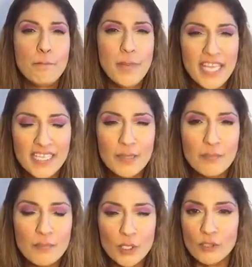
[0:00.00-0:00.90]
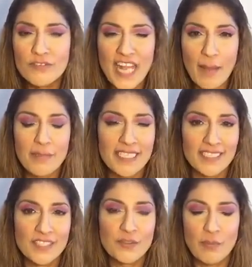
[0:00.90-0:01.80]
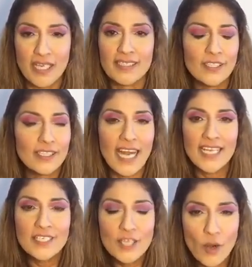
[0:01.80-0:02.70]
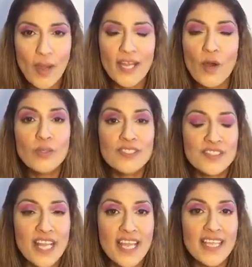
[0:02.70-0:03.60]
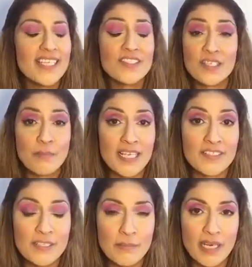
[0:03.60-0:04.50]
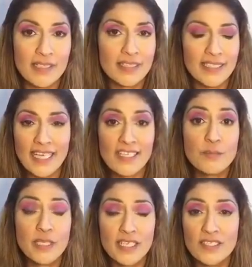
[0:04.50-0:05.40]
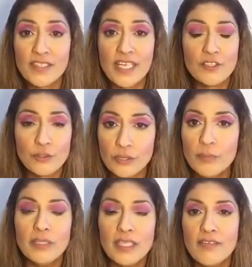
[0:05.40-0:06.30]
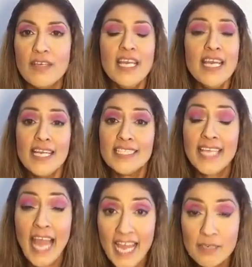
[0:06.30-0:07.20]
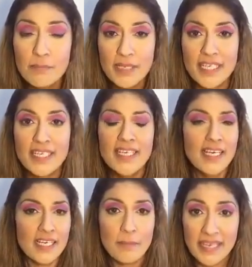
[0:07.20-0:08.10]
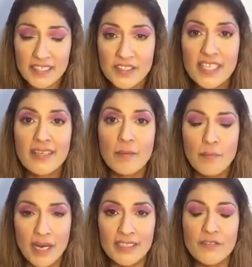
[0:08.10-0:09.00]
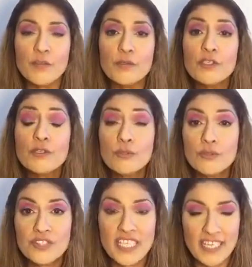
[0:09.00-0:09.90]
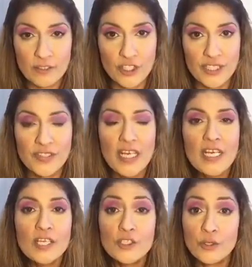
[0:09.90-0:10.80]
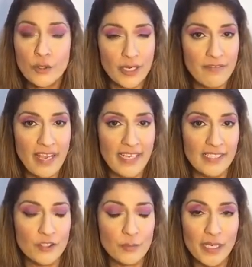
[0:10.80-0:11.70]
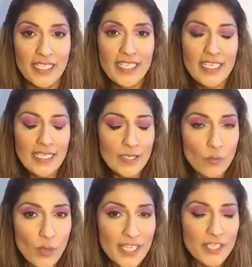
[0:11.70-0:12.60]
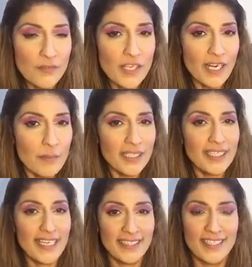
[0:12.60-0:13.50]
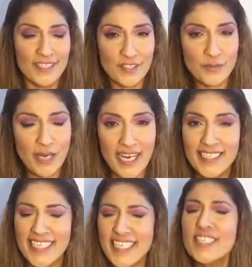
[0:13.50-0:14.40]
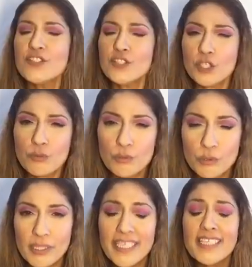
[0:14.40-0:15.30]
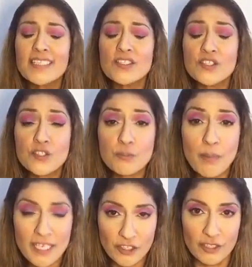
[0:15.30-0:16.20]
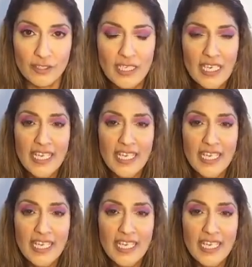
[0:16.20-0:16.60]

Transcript: big moves happening this month. Look, I know I always say it's an amazing month, and that is because I truly believe it can be an amazing month if you use the energies to your advantage. But when you've got a month like this, right, it is truly special.